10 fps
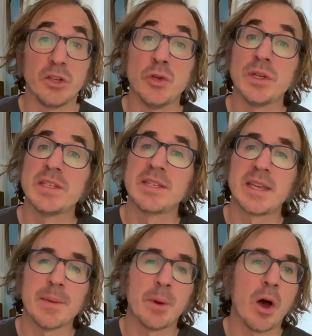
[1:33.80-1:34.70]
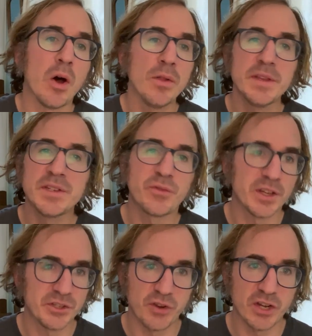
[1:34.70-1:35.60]
you can skip all this
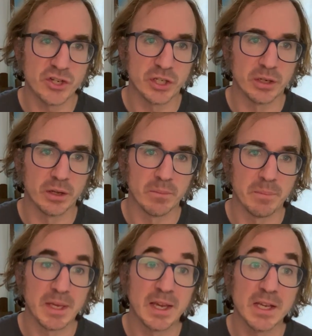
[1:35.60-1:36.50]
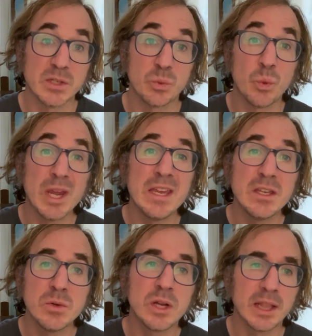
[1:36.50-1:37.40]
frustration because we
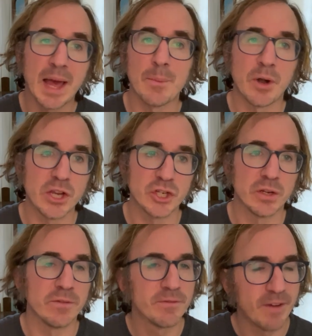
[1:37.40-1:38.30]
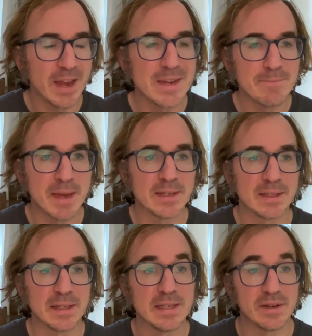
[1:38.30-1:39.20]
do collaboration
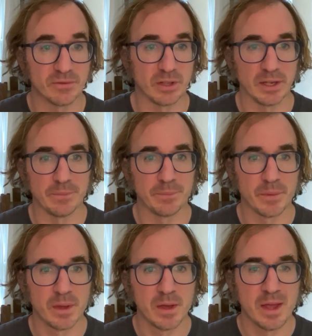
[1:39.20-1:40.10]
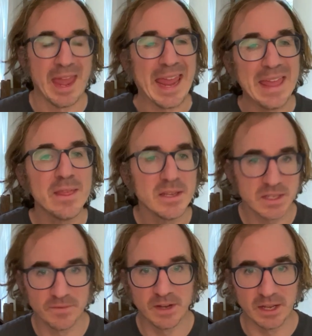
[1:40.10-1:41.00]
fundamentally differently. In
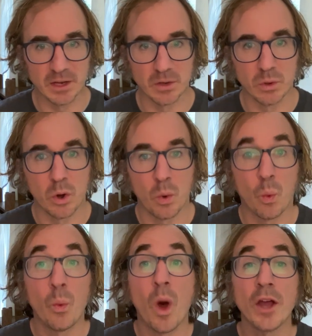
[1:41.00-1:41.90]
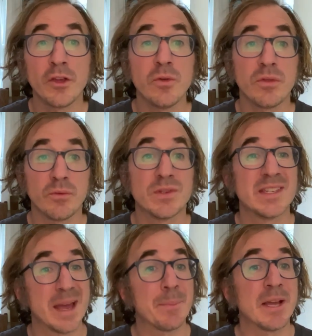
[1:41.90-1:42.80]
this video, we'll walk you through
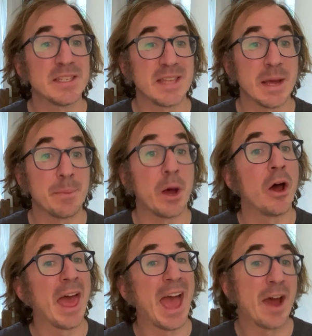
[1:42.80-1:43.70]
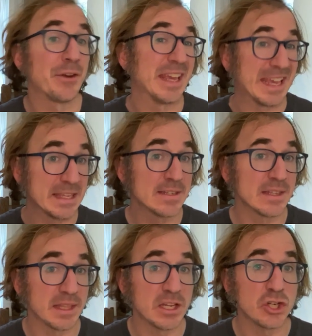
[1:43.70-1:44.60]
step-by-step on how to
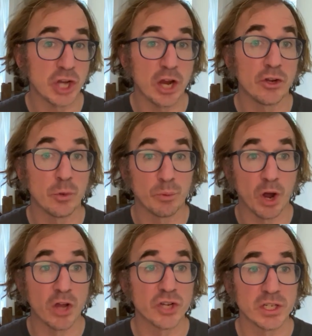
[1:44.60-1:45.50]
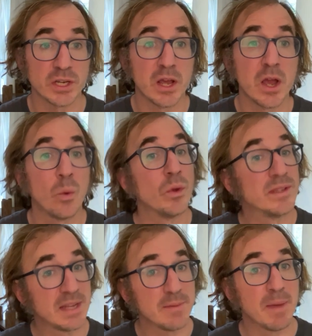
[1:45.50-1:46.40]
instantly share your project with
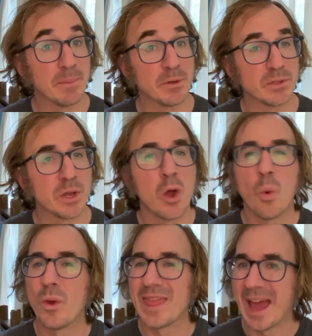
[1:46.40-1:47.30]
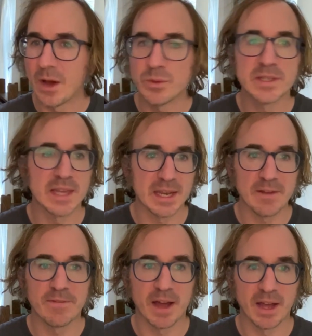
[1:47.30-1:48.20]
team members without sending
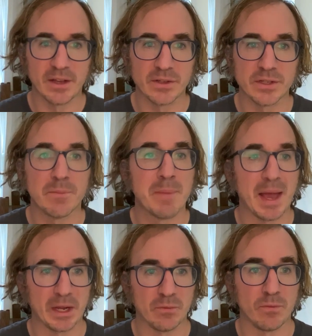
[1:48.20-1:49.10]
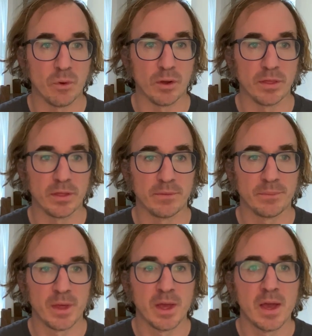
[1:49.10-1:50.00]
files back and forth.
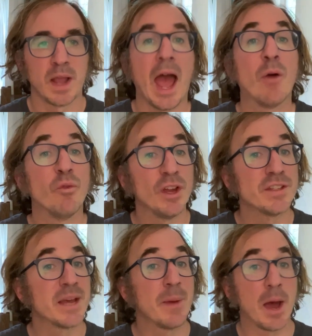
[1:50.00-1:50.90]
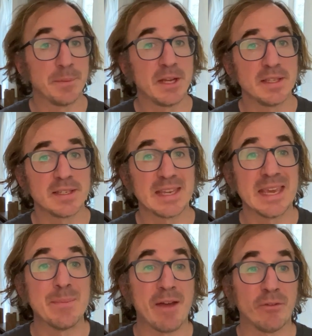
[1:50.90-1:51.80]
How real-time updates
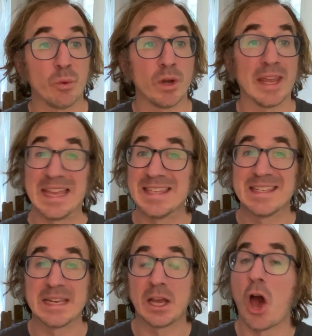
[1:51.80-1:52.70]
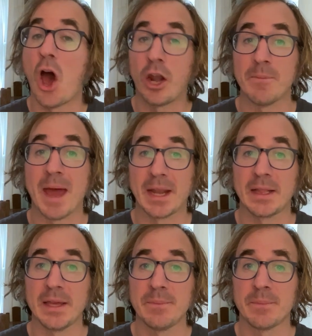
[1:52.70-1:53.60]
keep everyone in sync
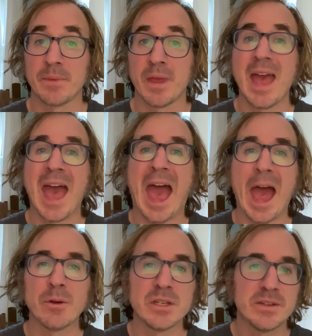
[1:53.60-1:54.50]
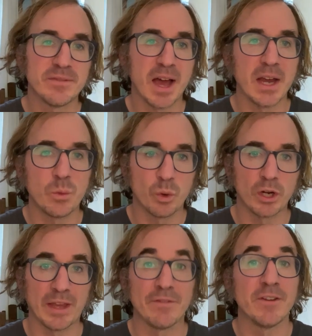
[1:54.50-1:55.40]
automatically, how to divide
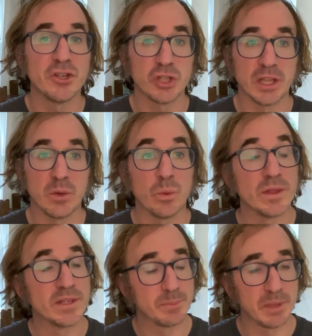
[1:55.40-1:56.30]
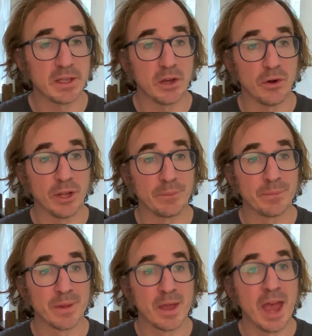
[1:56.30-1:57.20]
work efficiently with split coding,
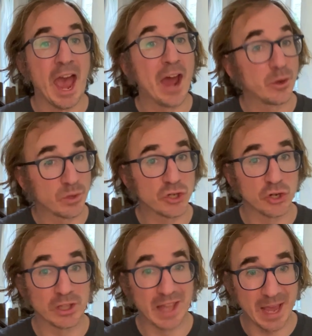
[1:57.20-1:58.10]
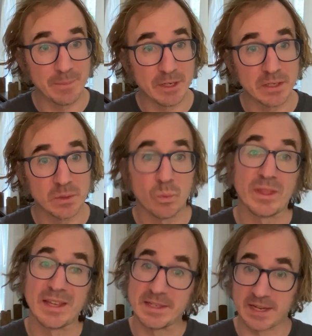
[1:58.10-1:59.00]
how to ensure alignment with
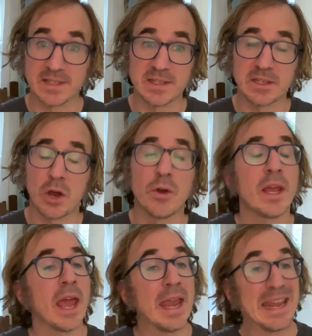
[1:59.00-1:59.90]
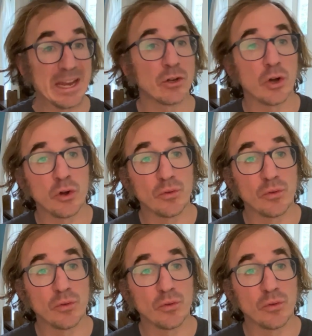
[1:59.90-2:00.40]
consensus coding and intercoder